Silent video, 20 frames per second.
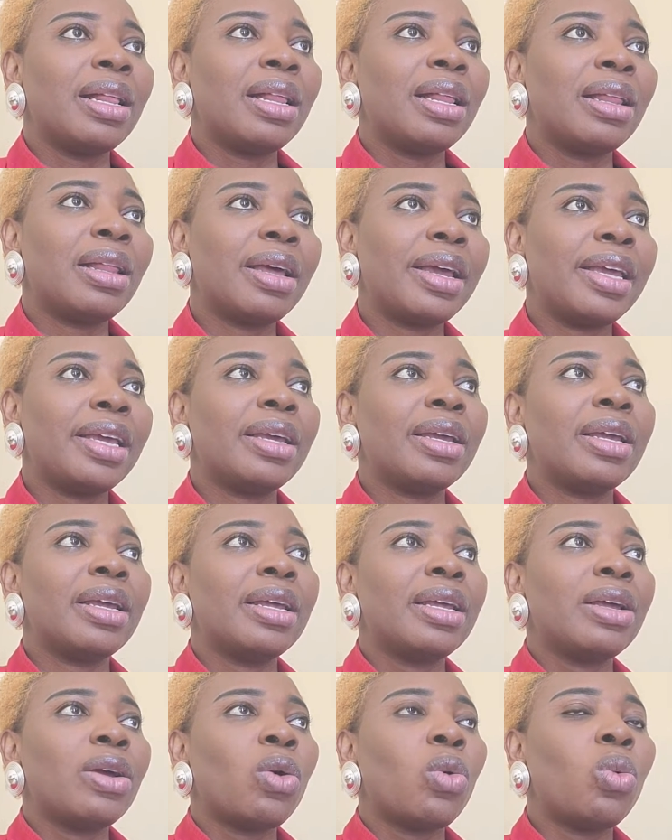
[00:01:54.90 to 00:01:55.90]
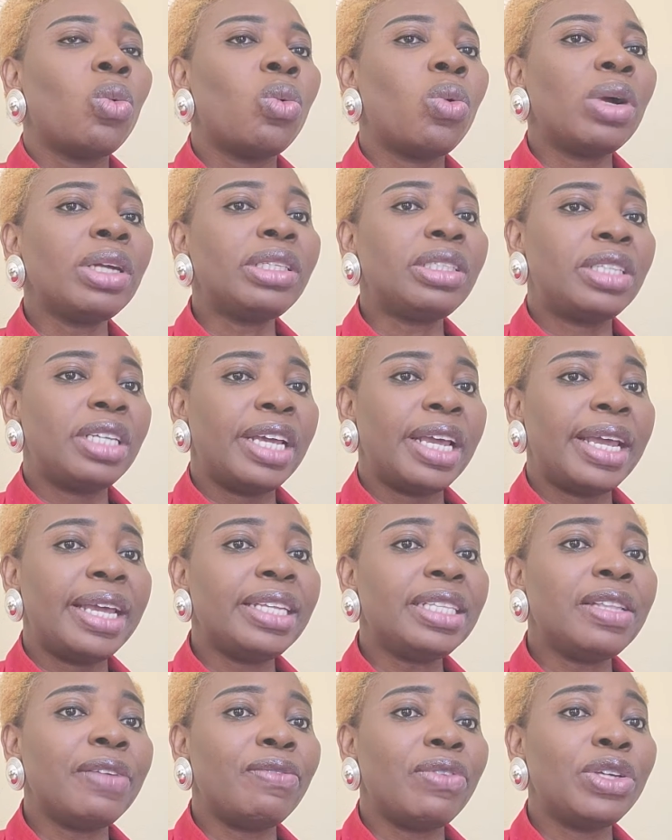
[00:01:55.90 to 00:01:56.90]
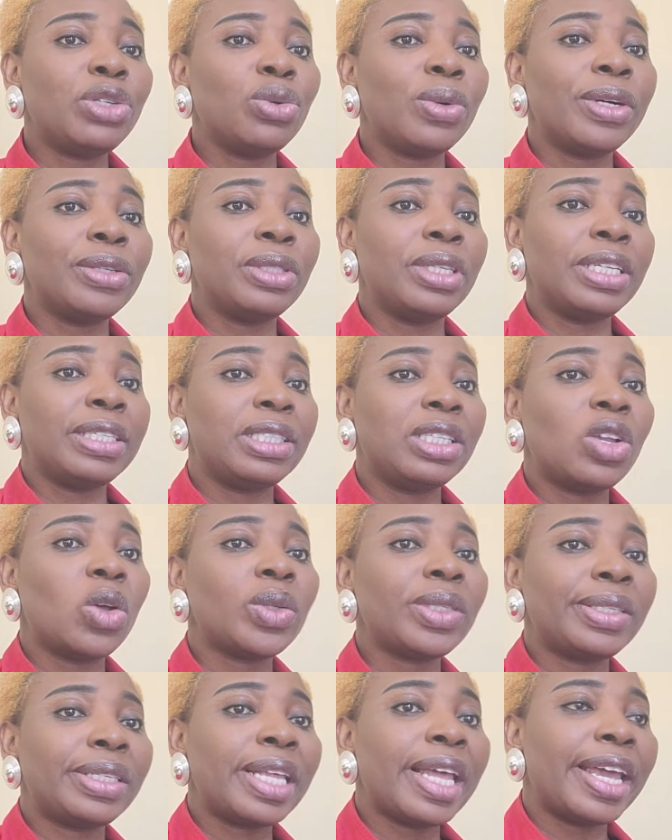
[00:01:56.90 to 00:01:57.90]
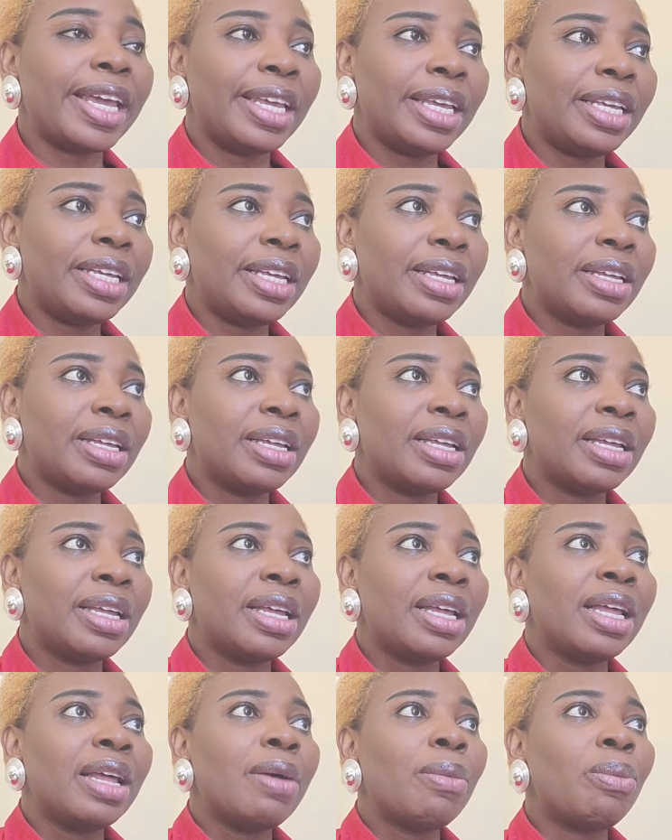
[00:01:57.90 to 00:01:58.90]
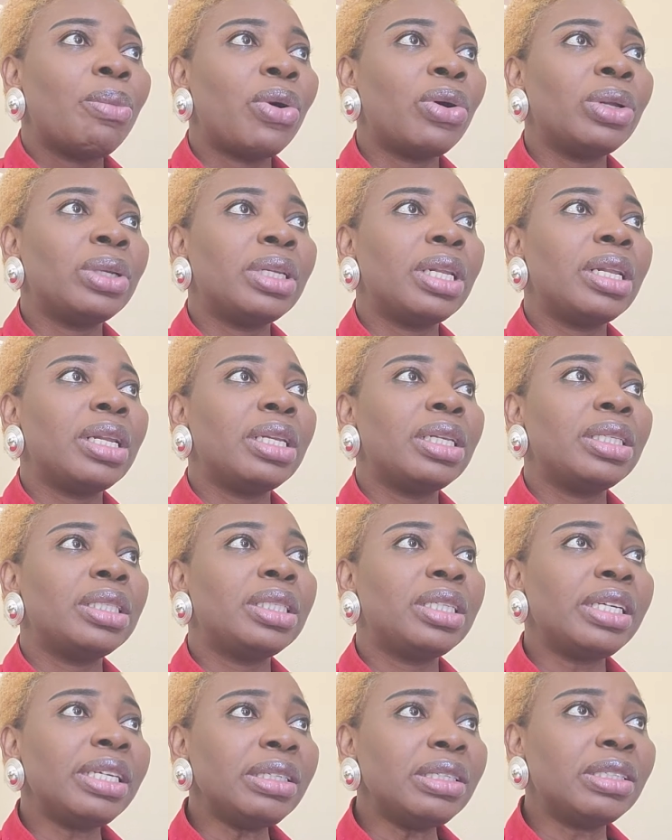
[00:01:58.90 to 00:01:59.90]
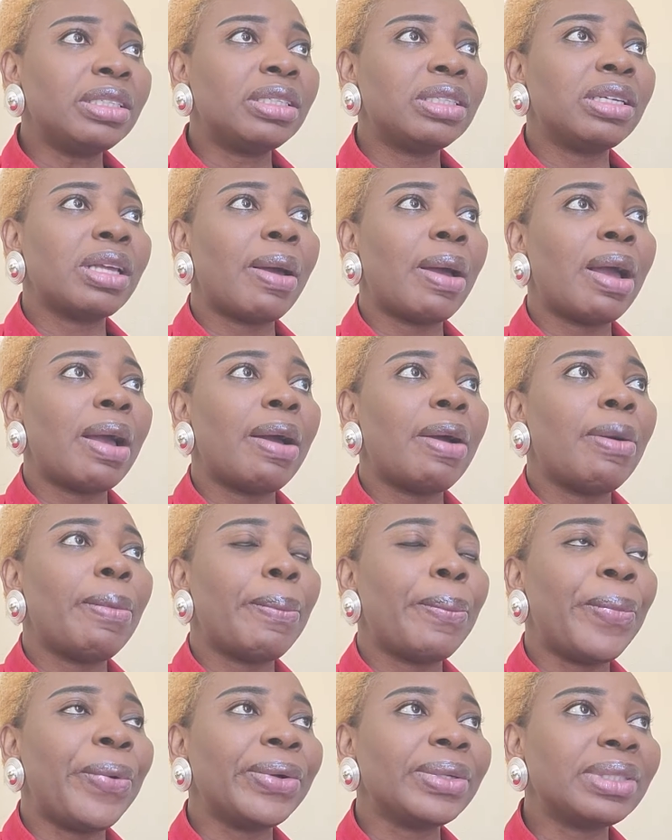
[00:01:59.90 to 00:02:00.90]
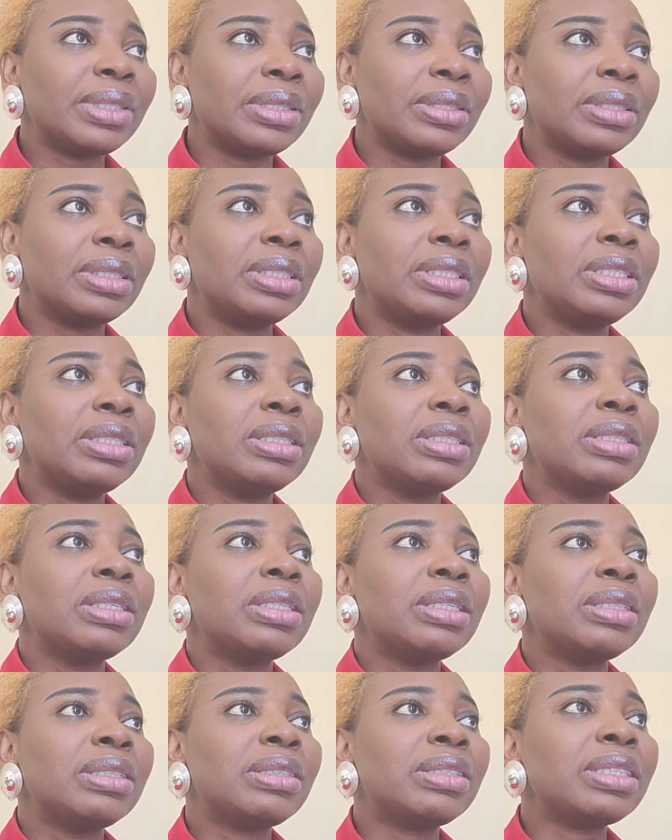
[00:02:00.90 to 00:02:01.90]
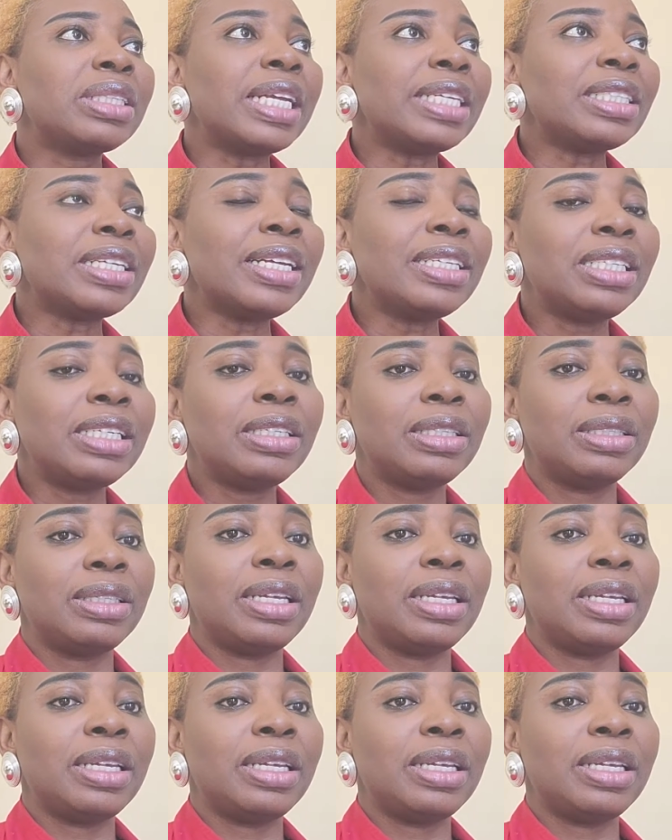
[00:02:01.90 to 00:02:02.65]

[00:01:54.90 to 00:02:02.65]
like what the individual did not say, but this person stated it